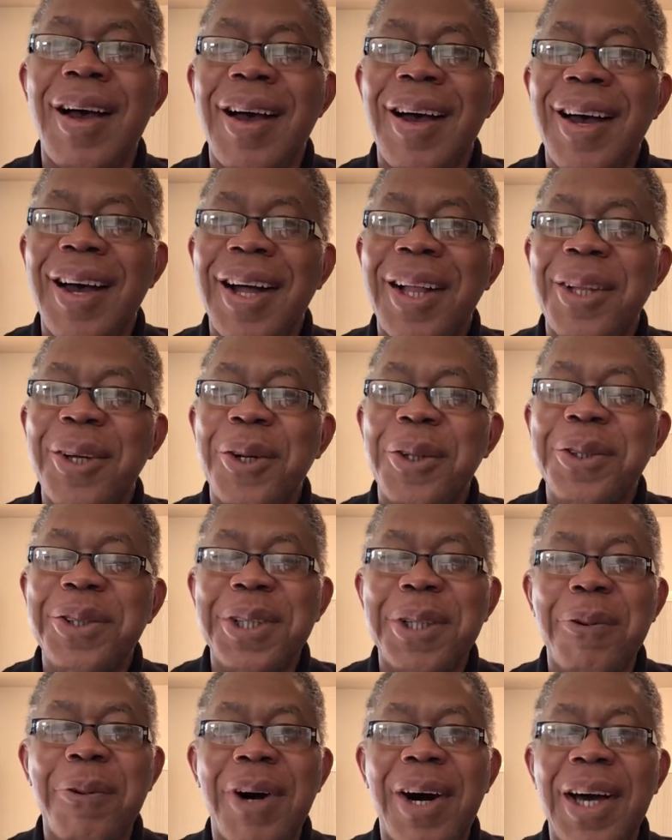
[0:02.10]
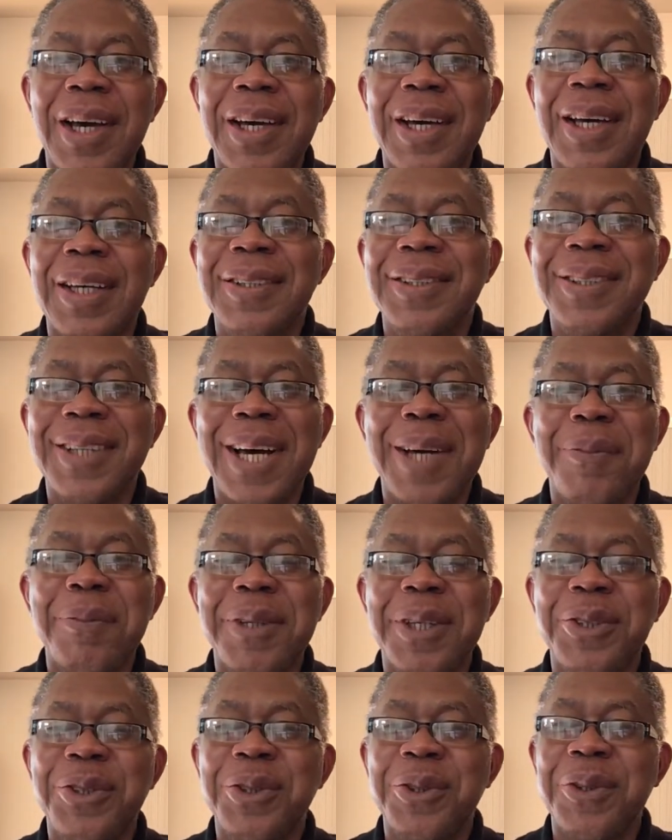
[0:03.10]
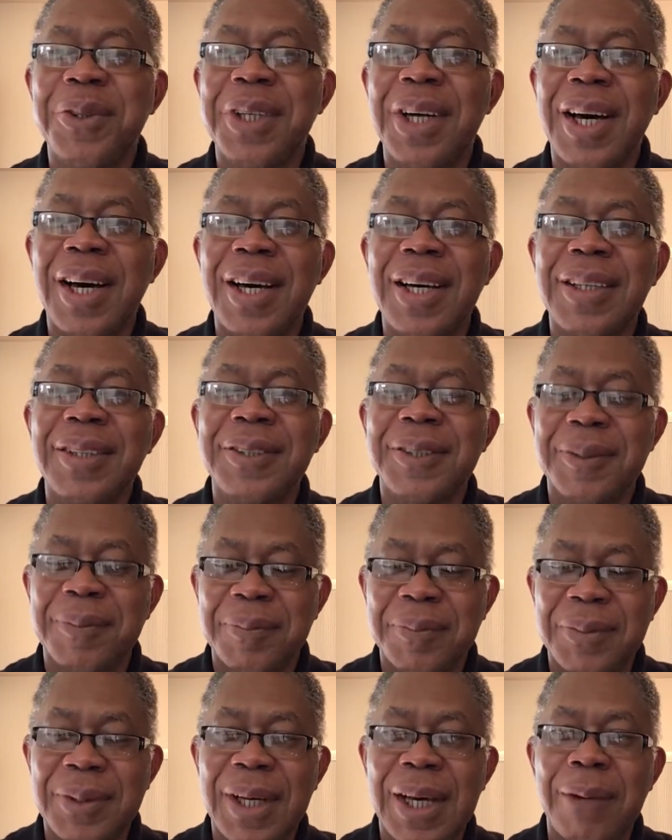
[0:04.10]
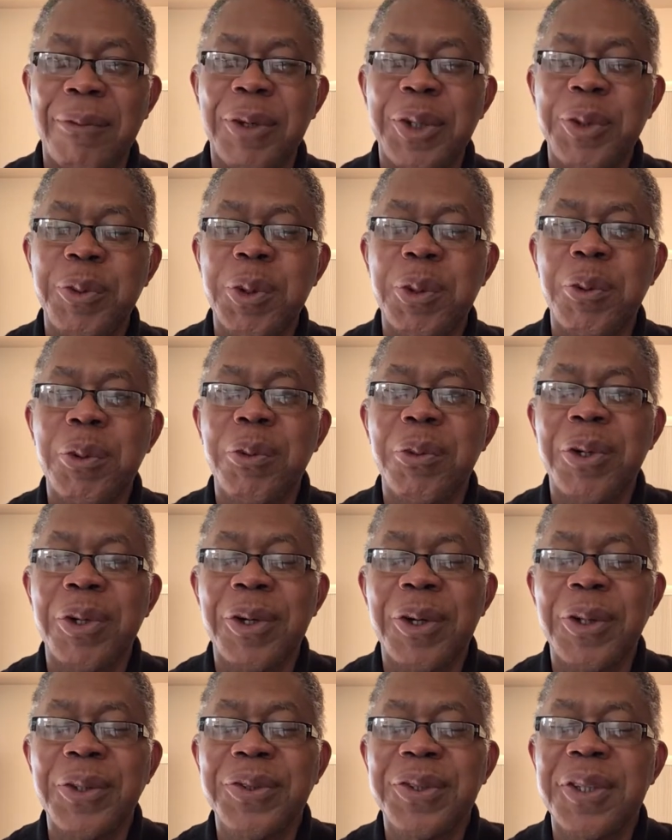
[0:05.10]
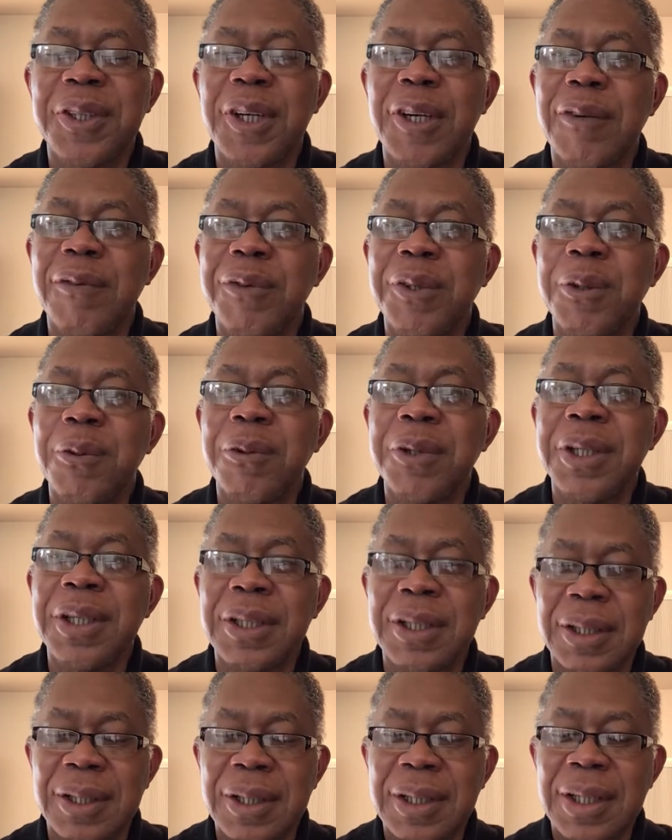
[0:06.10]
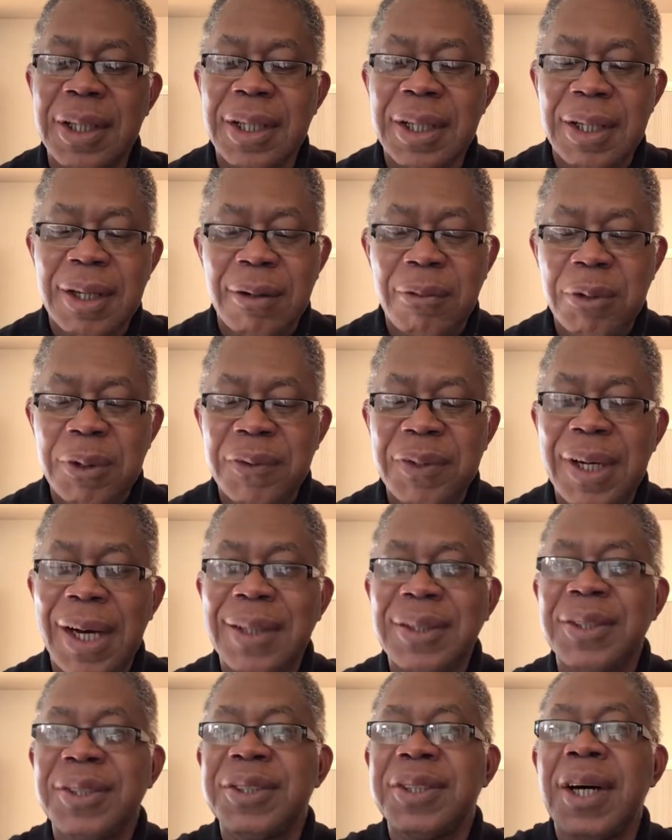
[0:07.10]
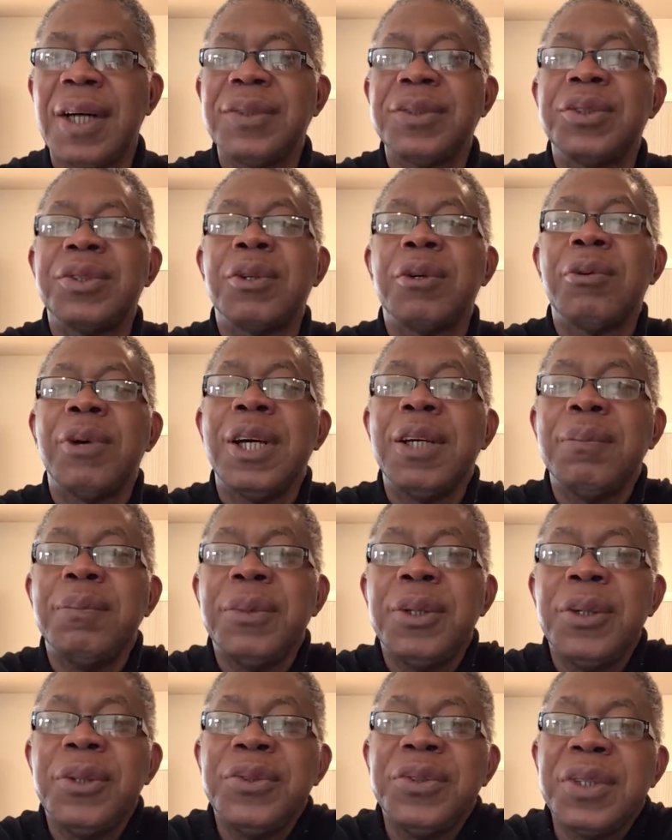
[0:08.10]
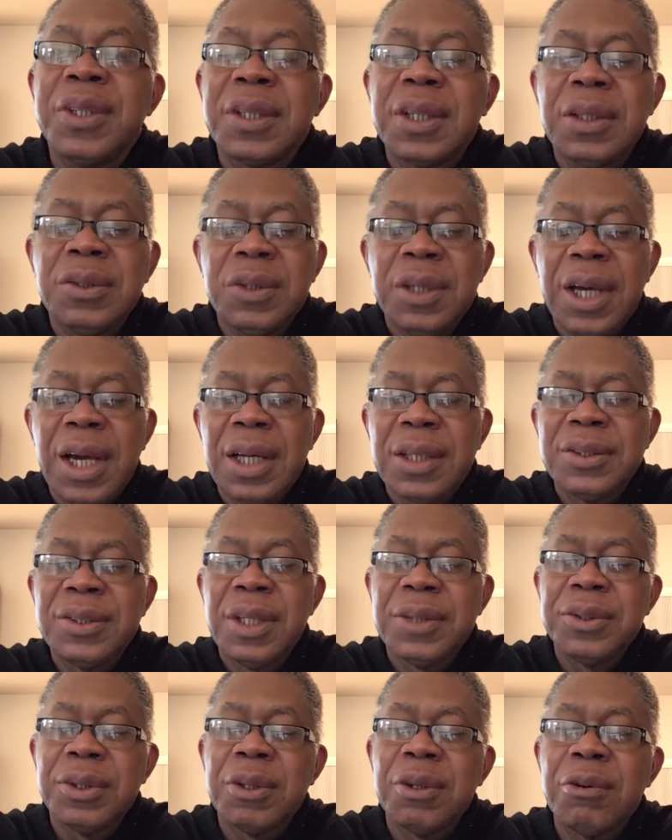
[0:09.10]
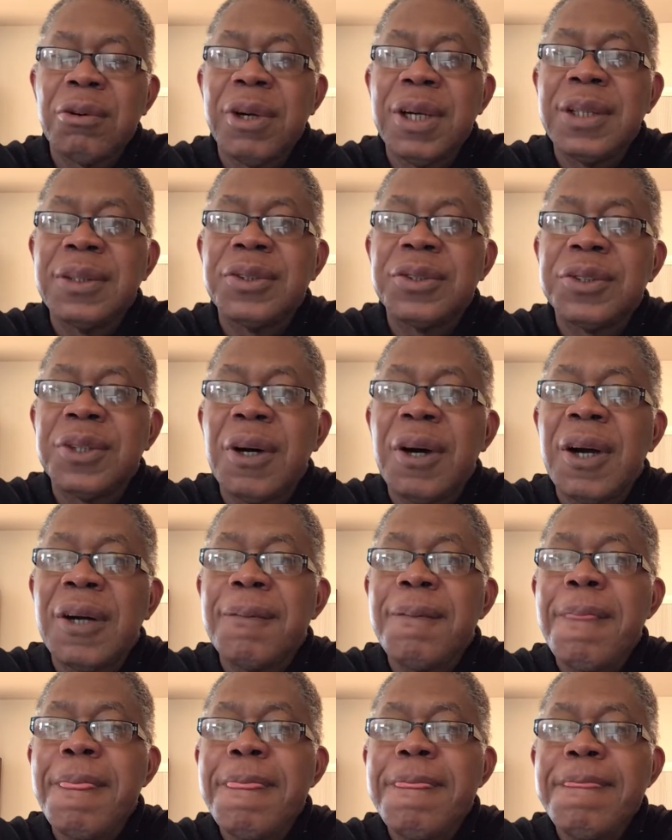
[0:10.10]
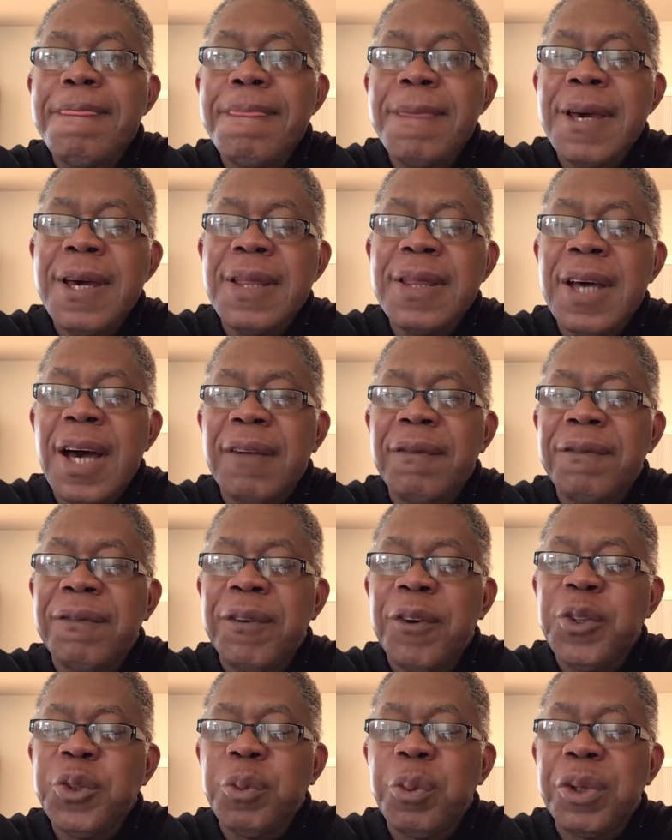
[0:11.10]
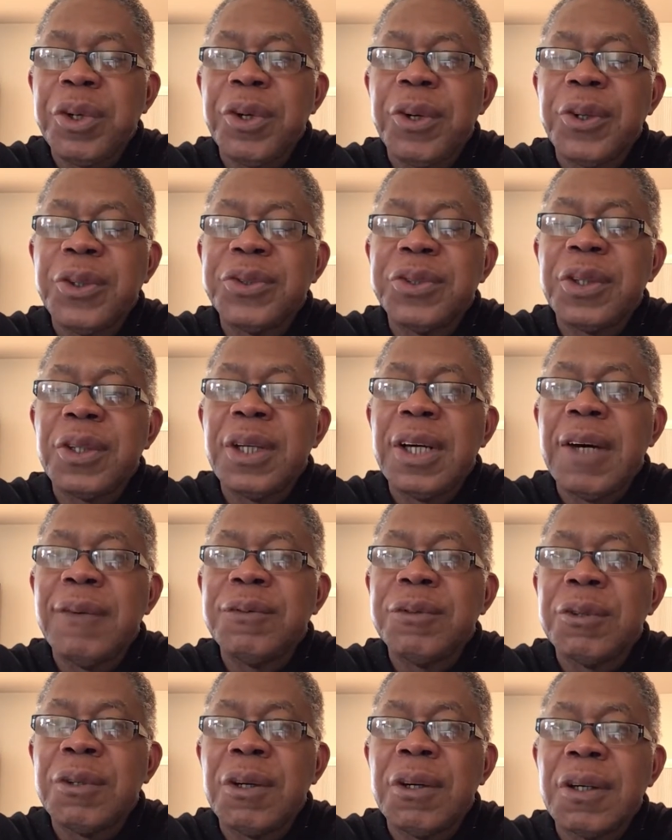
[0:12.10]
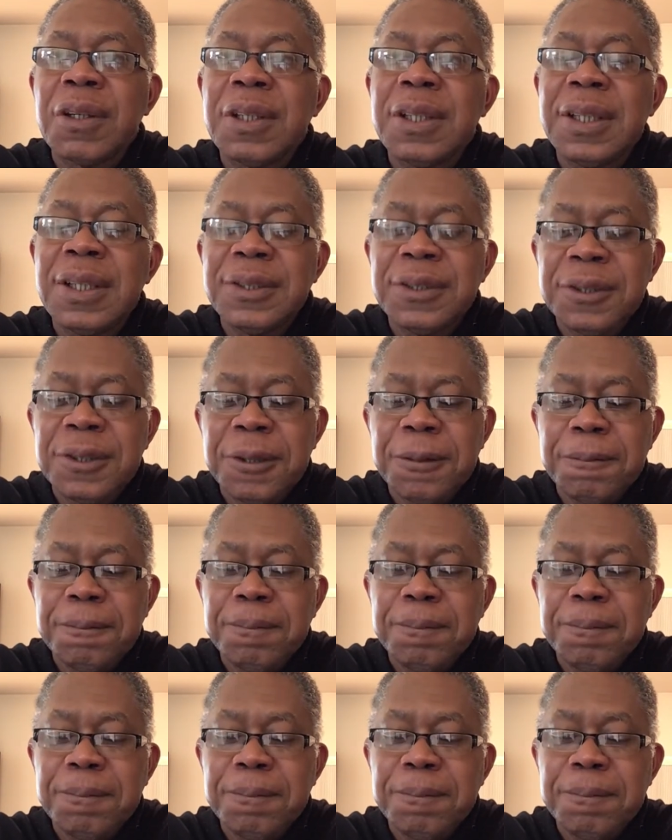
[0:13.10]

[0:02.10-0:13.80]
Hello, TYS. I miss you guys. I wish we were rehearsing every week. We've got such great music, and you had such a great start in that first rehearsal after our concert.